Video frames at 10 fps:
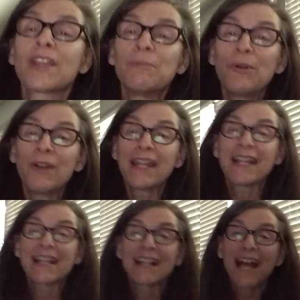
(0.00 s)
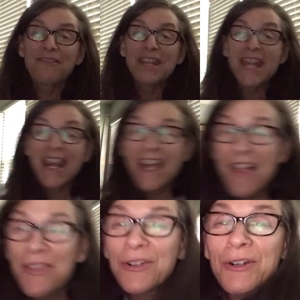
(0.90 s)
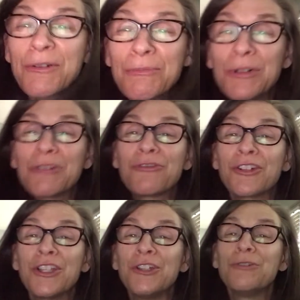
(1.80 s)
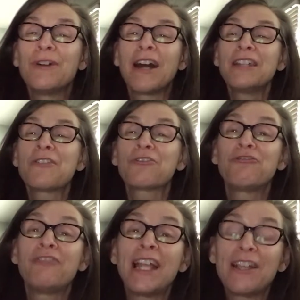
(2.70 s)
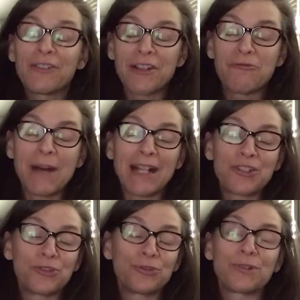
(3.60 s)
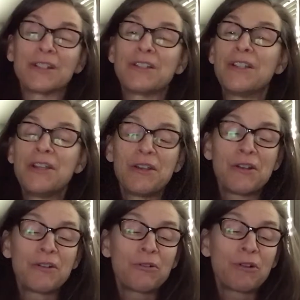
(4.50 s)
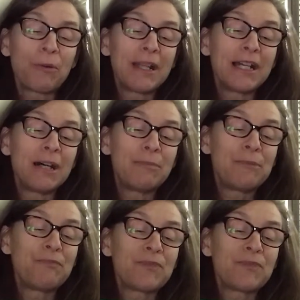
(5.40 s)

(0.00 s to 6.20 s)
Good morning. I have another book for you, another favorite of my children growing up.